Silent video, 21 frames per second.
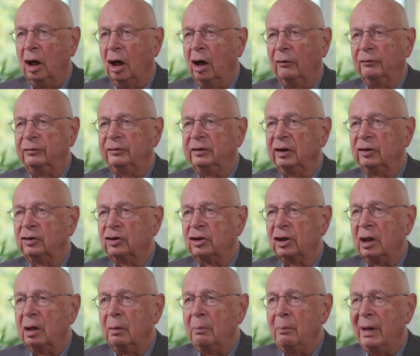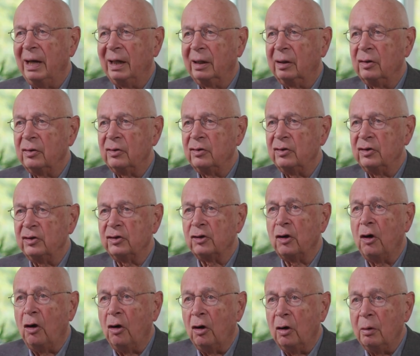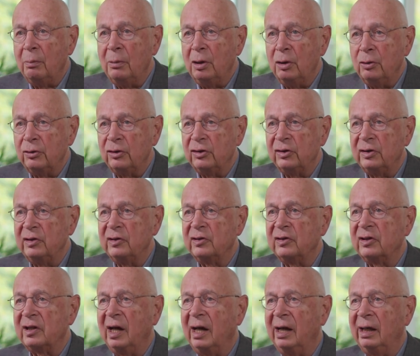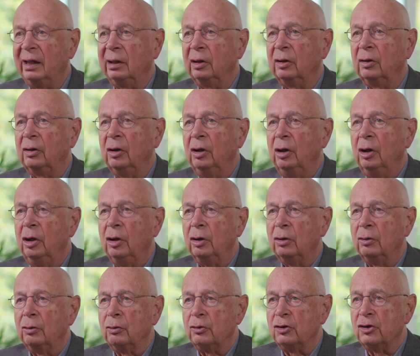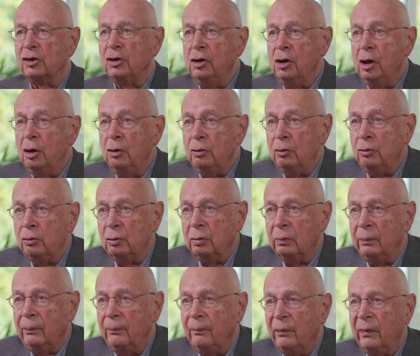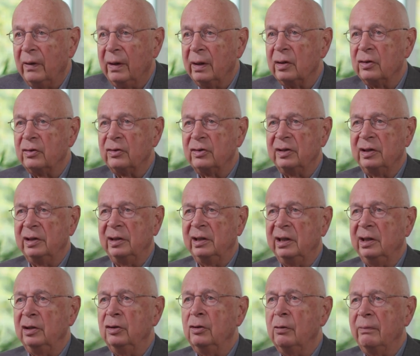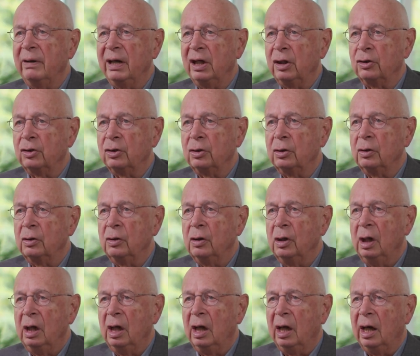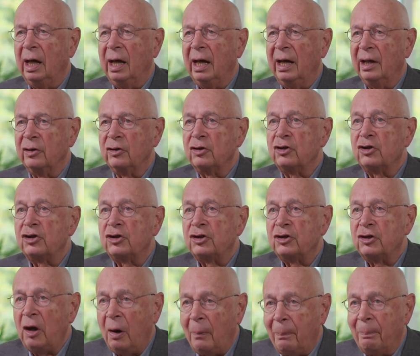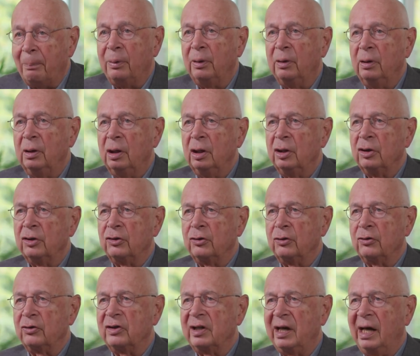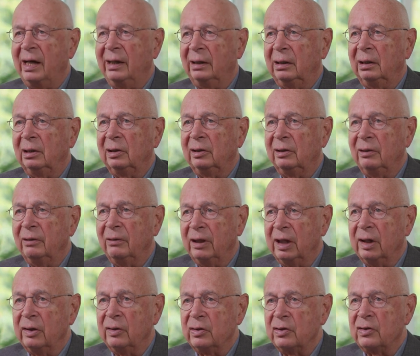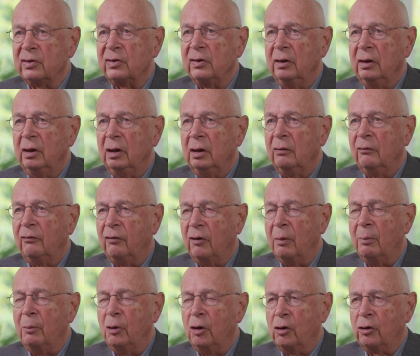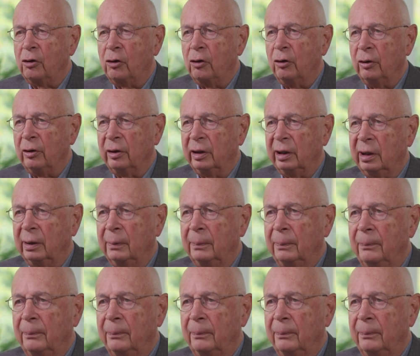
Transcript: of digital matters is almost destined to slow the innovation and stop societal dividends from occurring.